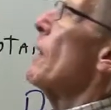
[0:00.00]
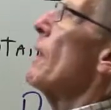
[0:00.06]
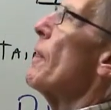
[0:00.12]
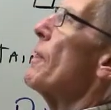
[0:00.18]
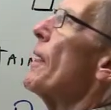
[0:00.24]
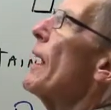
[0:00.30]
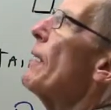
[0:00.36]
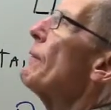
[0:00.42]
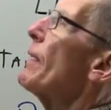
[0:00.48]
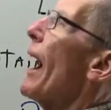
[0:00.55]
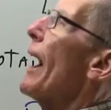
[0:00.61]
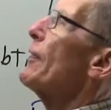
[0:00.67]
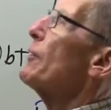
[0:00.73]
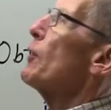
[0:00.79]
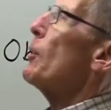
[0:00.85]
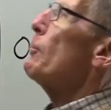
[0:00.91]
they've
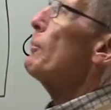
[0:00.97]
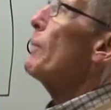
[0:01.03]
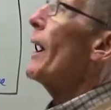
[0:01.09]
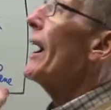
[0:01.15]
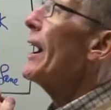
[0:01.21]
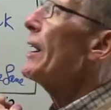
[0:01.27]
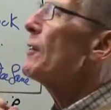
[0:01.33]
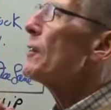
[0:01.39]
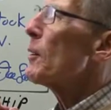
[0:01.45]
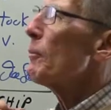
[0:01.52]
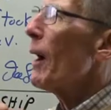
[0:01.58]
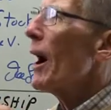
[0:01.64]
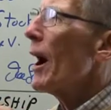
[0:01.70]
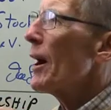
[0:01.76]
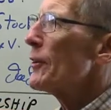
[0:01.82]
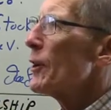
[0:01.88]
got to pay the
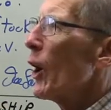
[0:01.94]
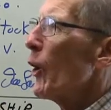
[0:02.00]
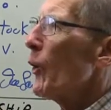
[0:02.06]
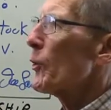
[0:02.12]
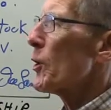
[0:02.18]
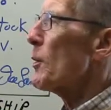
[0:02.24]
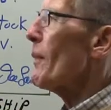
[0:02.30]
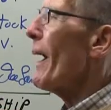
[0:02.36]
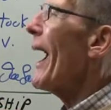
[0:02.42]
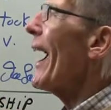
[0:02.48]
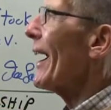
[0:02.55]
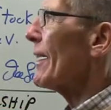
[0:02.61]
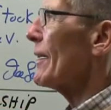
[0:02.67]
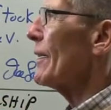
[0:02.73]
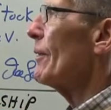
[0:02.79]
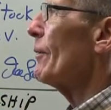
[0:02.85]
bondholder
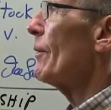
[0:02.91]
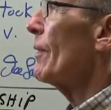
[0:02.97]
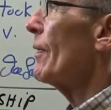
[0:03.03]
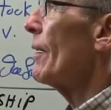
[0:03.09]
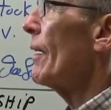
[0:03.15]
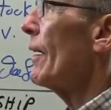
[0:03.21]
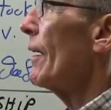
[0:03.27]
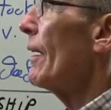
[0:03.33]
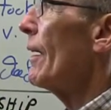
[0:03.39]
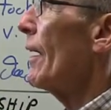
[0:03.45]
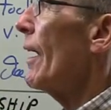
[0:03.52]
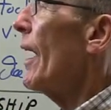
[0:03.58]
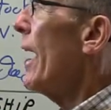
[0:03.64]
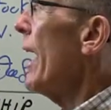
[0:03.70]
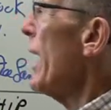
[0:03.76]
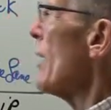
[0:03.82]
back.
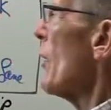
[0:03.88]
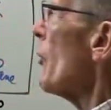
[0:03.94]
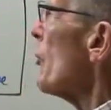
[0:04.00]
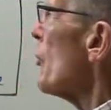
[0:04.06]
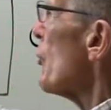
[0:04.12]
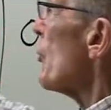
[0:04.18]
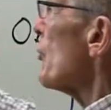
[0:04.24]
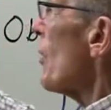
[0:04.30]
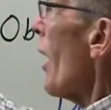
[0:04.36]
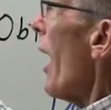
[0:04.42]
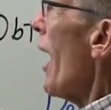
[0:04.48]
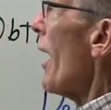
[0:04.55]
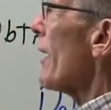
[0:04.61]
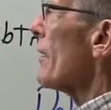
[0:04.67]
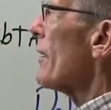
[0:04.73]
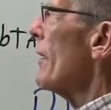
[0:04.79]
In a
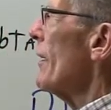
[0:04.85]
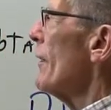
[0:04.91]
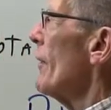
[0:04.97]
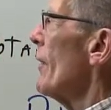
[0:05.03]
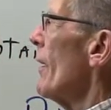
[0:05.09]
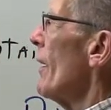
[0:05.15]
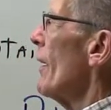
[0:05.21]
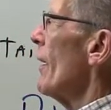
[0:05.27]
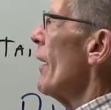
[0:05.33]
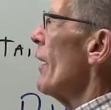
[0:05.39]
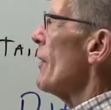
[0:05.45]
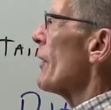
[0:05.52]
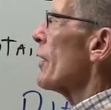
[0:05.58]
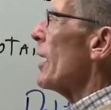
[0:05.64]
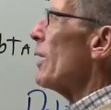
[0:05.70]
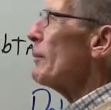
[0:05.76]
stock,
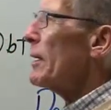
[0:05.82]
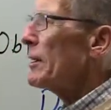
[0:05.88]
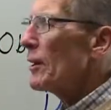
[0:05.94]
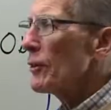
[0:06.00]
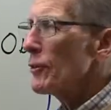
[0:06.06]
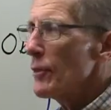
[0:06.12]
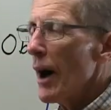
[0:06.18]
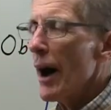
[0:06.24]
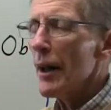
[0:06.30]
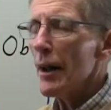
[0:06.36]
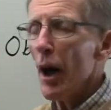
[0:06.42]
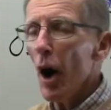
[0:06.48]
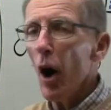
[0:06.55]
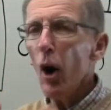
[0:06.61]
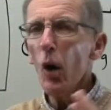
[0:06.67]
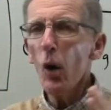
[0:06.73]
the company does
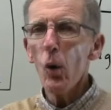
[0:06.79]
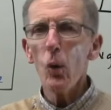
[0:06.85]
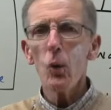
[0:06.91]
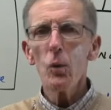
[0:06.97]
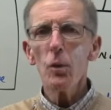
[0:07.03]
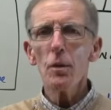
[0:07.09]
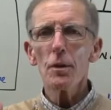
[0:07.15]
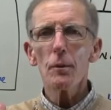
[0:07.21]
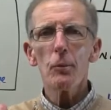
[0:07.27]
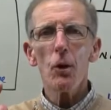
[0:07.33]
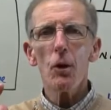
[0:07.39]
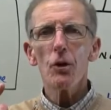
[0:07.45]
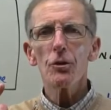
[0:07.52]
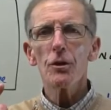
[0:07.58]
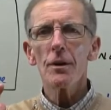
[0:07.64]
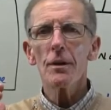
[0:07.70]
not owe the
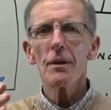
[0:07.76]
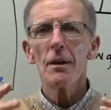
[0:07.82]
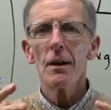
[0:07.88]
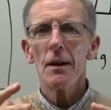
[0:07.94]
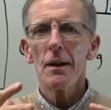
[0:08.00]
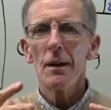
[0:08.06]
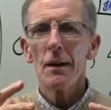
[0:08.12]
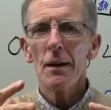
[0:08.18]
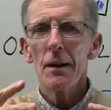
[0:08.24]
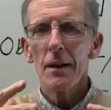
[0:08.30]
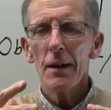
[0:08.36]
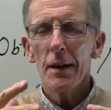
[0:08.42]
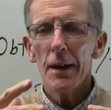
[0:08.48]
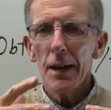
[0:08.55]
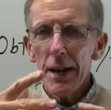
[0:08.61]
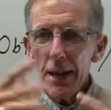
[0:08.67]
person
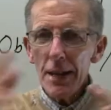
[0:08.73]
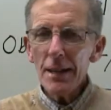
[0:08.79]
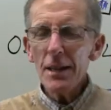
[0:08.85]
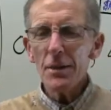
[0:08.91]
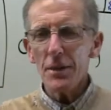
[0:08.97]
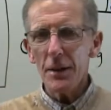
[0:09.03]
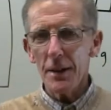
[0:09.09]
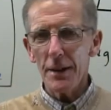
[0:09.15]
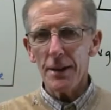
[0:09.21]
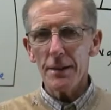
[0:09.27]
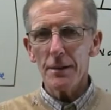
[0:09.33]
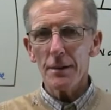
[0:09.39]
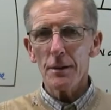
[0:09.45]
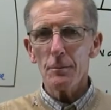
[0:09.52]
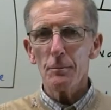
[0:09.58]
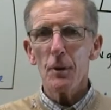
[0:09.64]
anything
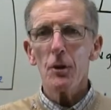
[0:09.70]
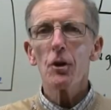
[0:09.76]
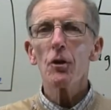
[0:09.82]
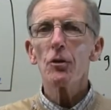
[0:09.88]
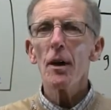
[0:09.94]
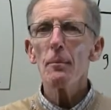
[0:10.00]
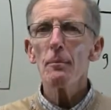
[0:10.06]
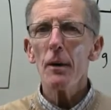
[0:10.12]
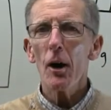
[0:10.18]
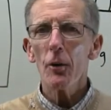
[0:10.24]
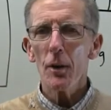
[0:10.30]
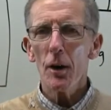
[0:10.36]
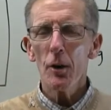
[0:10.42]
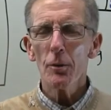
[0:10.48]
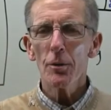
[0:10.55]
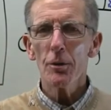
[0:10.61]
because they
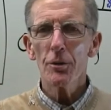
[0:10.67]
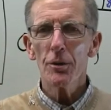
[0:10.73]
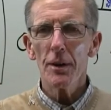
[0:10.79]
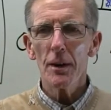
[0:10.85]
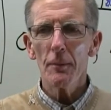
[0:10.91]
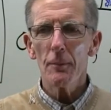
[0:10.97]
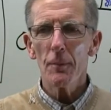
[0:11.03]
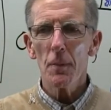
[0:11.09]
bought ownership.